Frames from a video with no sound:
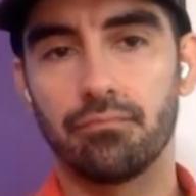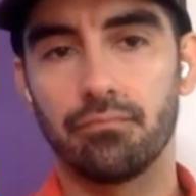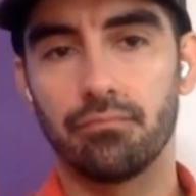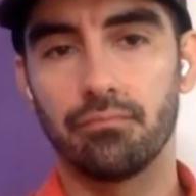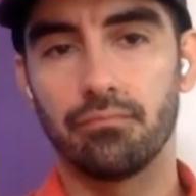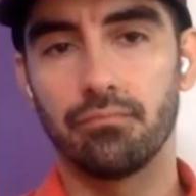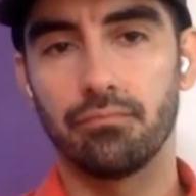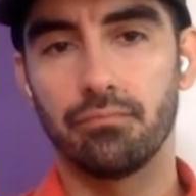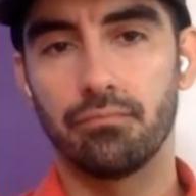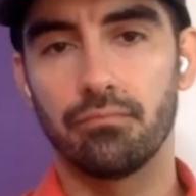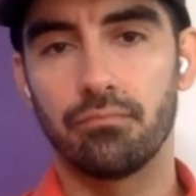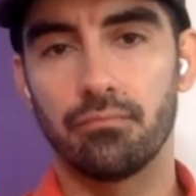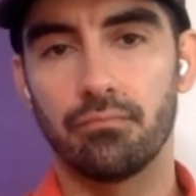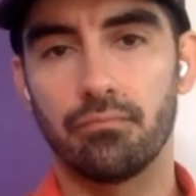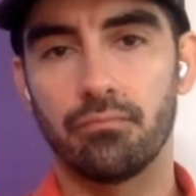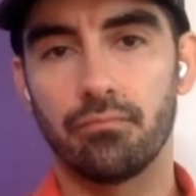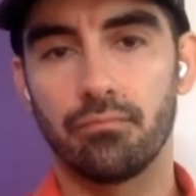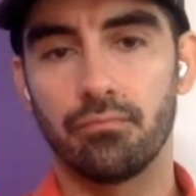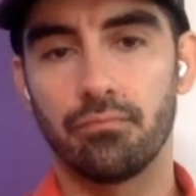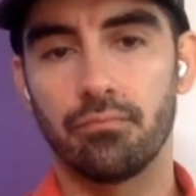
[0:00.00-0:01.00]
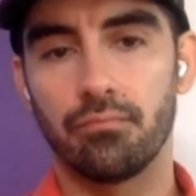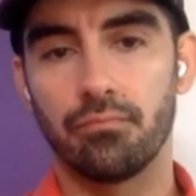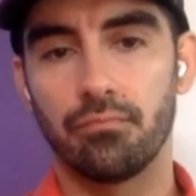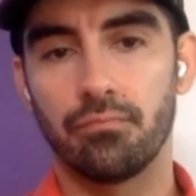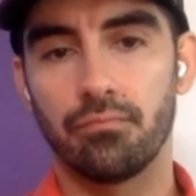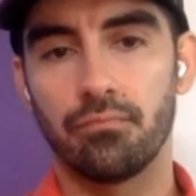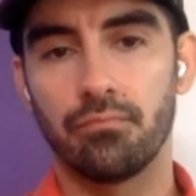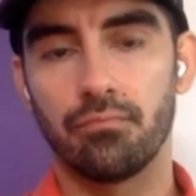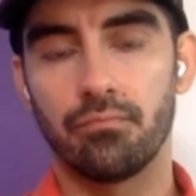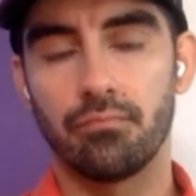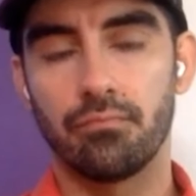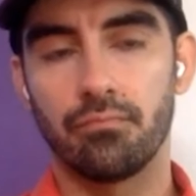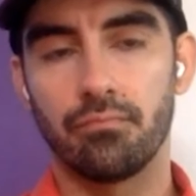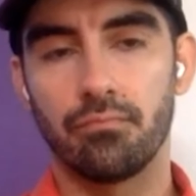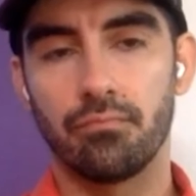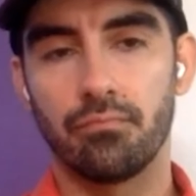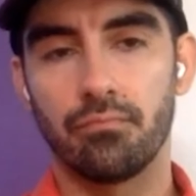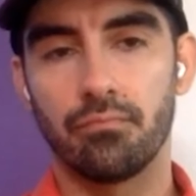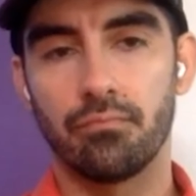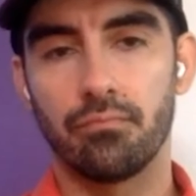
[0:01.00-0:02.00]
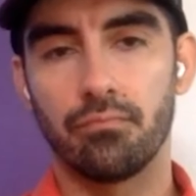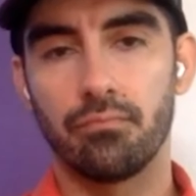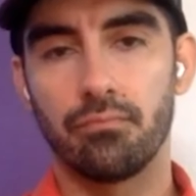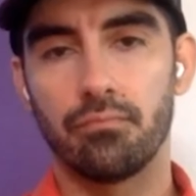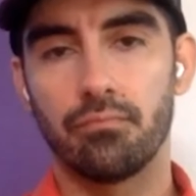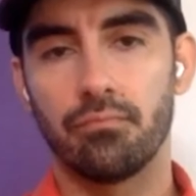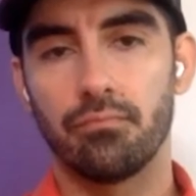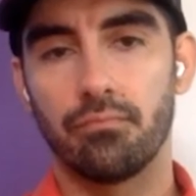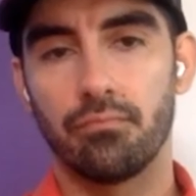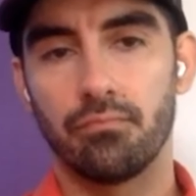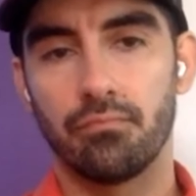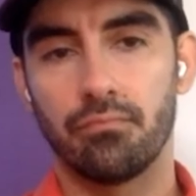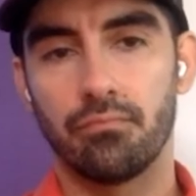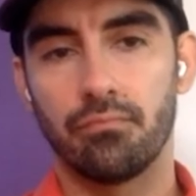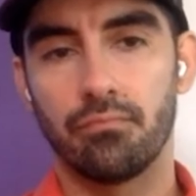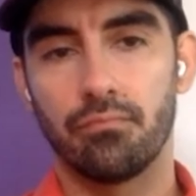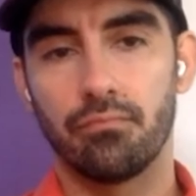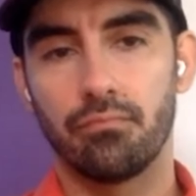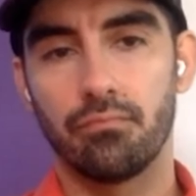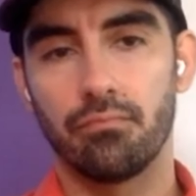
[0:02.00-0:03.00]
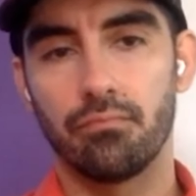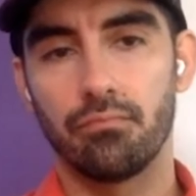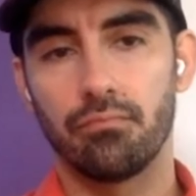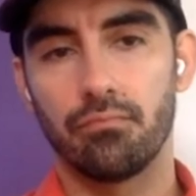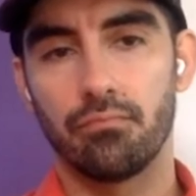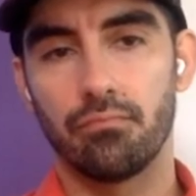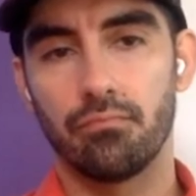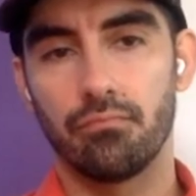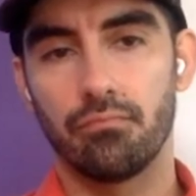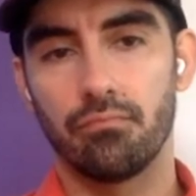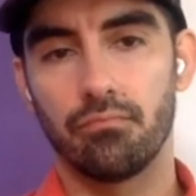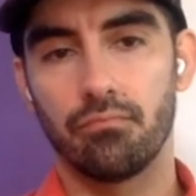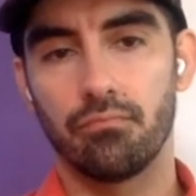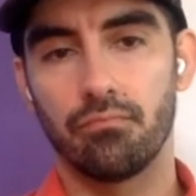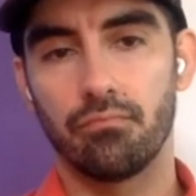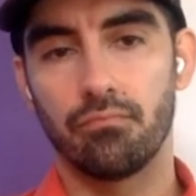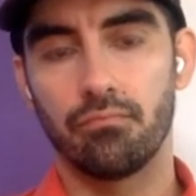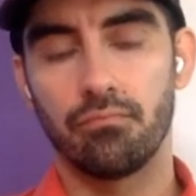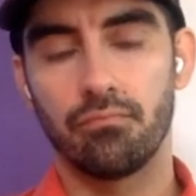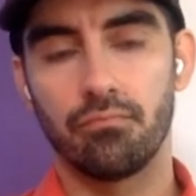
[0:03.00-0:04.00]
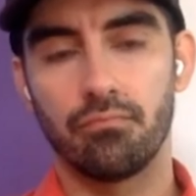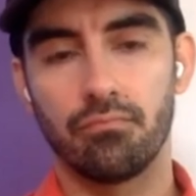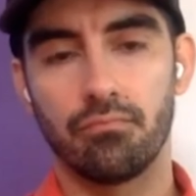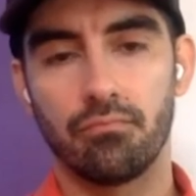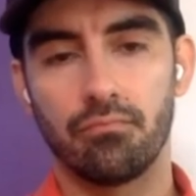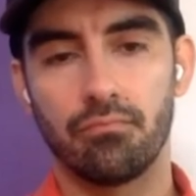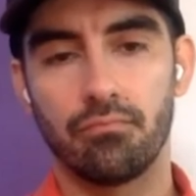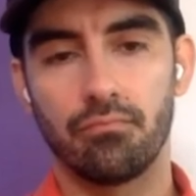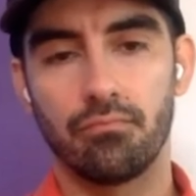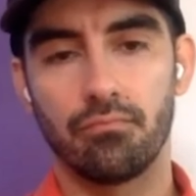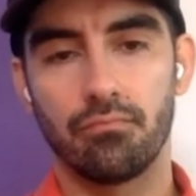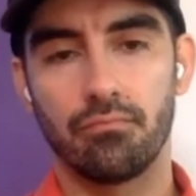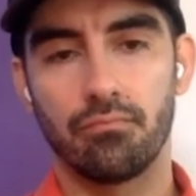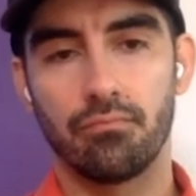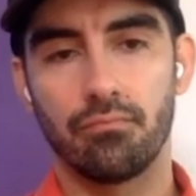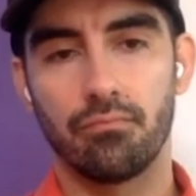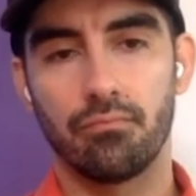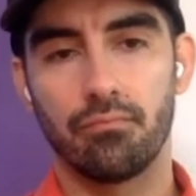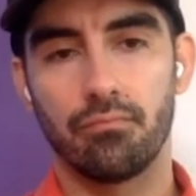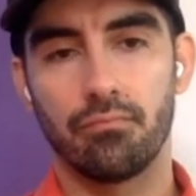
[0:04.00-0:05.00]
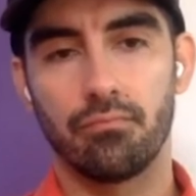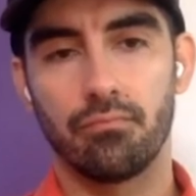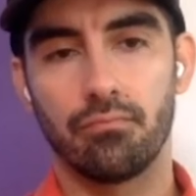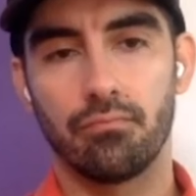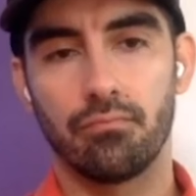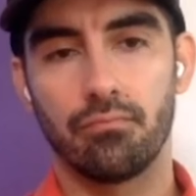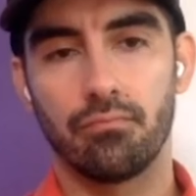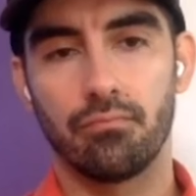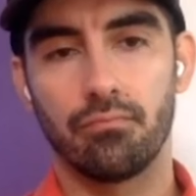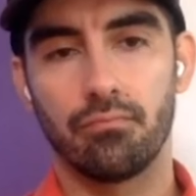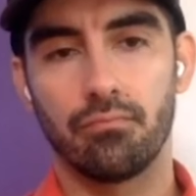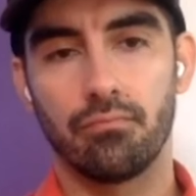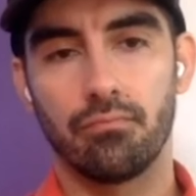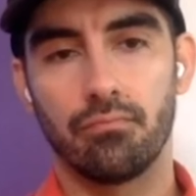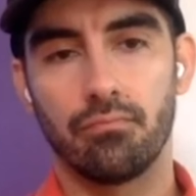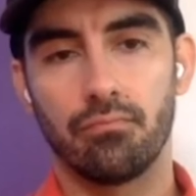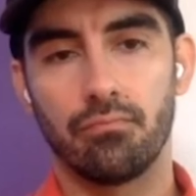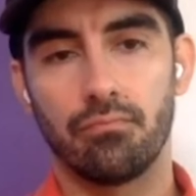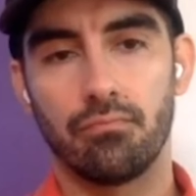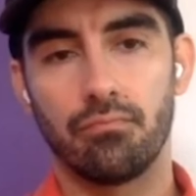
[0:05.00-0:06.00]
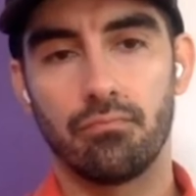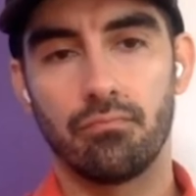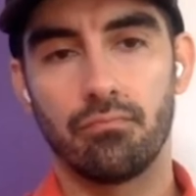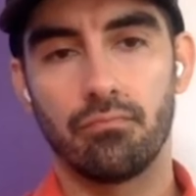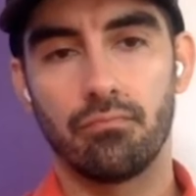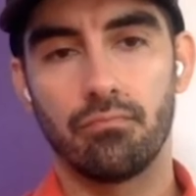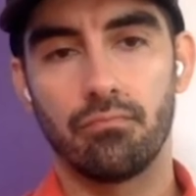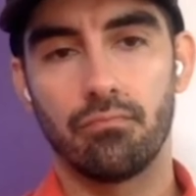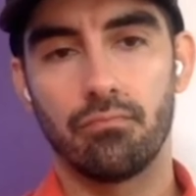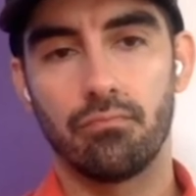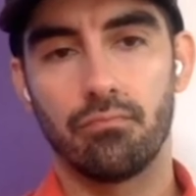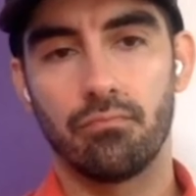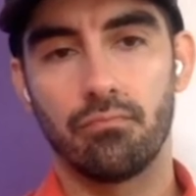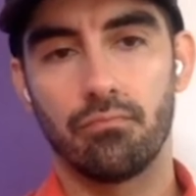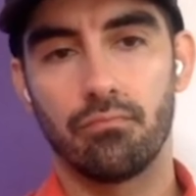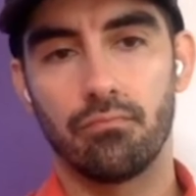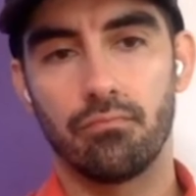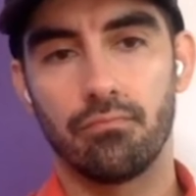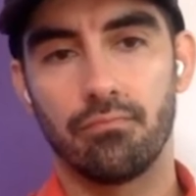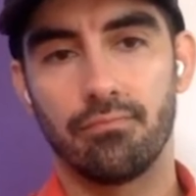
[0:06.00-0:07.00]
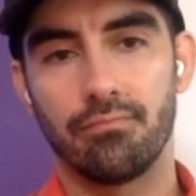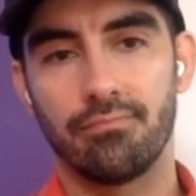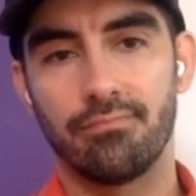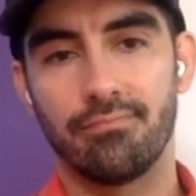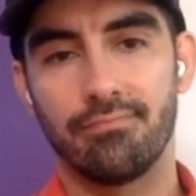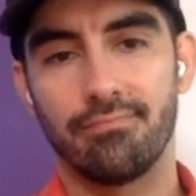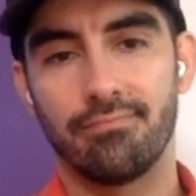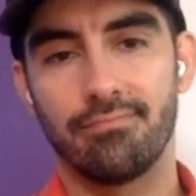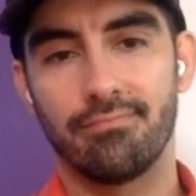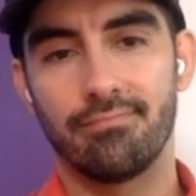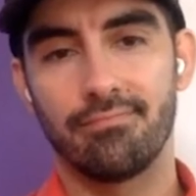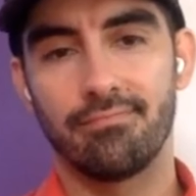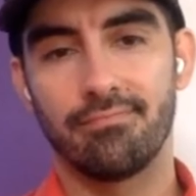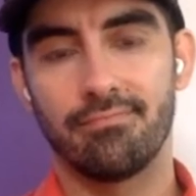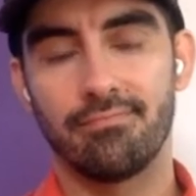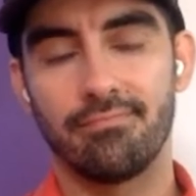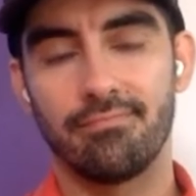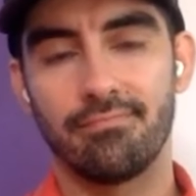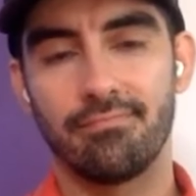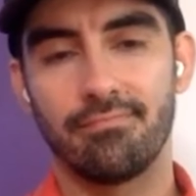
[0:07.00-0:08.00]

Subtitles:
(not speaking)